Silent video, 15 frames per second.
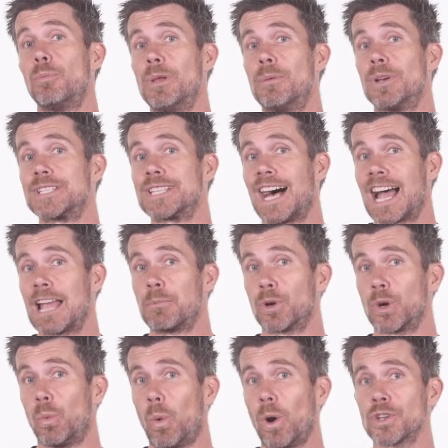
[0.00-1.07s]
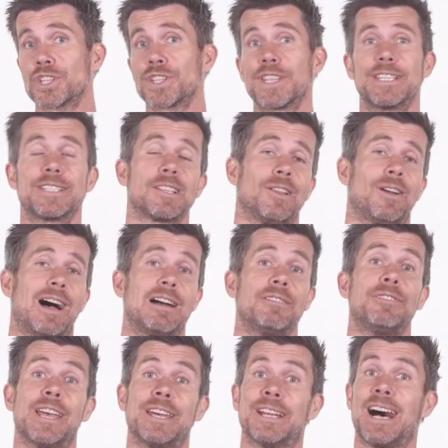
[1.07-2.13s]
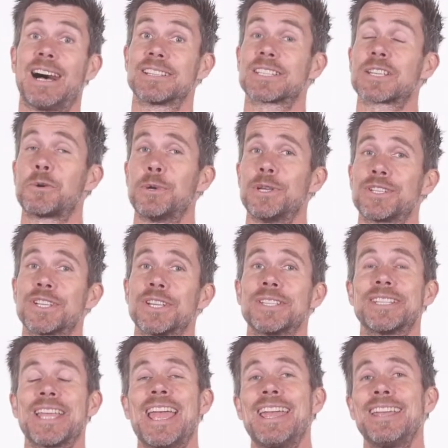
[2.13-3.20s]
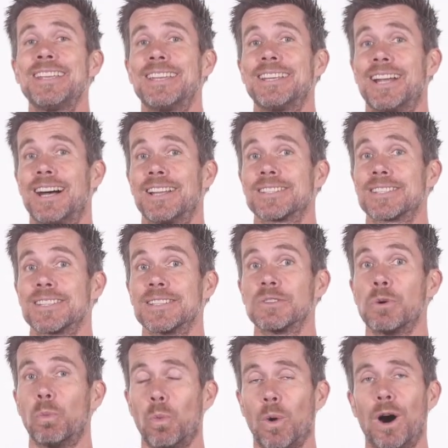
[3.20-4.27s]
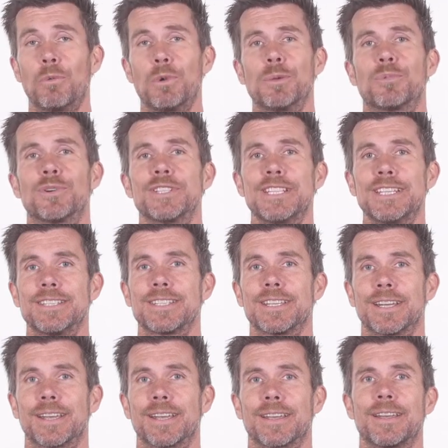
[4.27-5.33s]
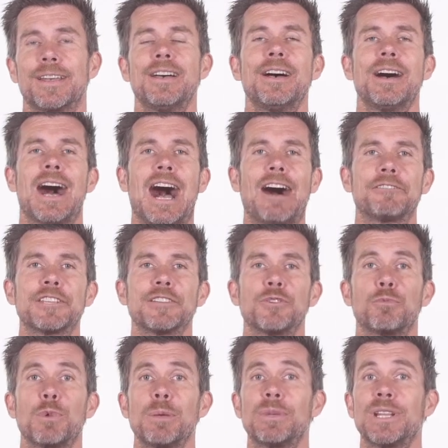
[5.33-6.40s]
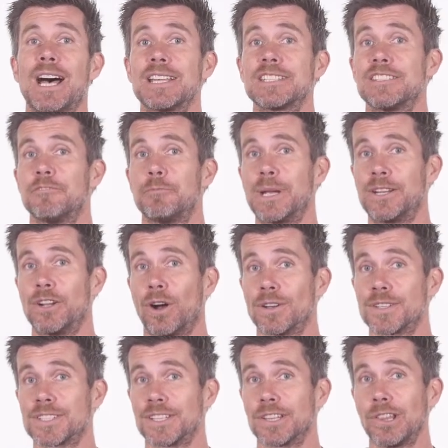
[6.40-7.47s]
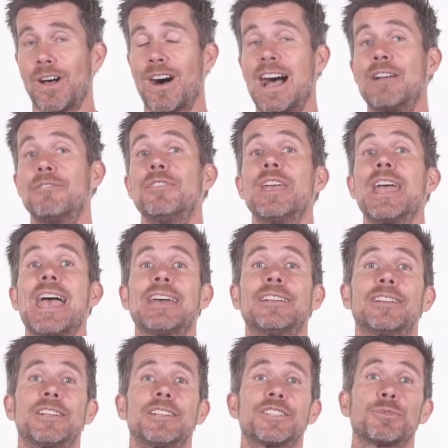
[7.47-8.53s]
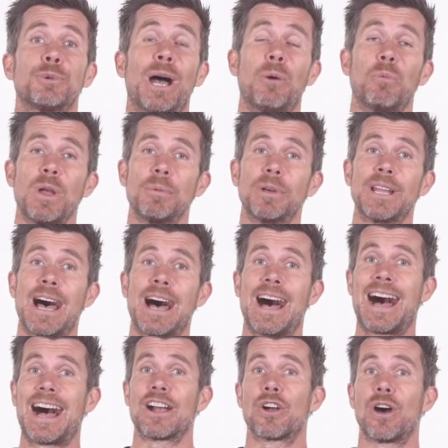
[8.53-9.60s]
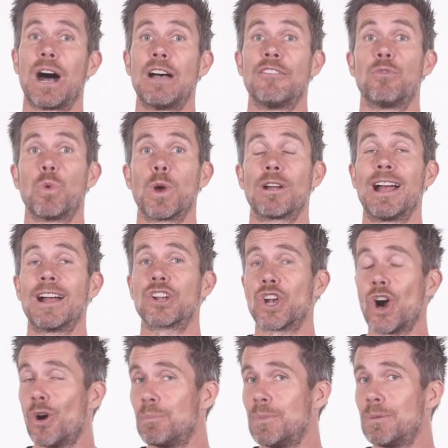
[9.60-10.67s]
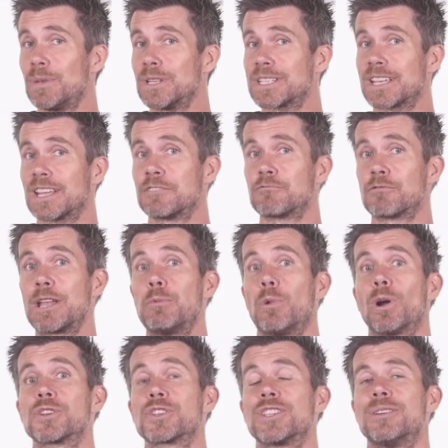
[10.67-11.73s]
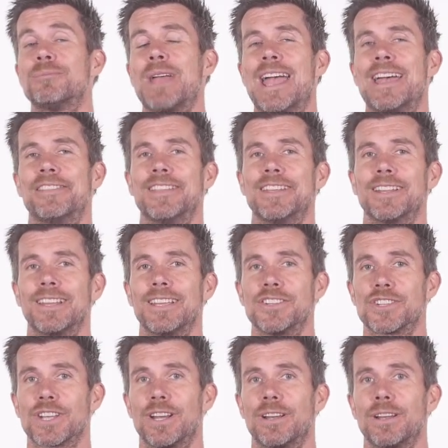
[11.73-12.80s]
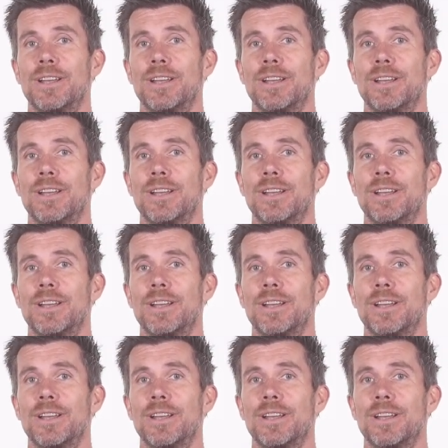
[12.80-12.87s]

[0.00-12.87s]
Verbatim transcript: members are able to watch these live and ask questions and get answers while we're presenting. After the webinars have been hosted live, they're added into our webinar archive where our gold members can rewatch them at their leisure.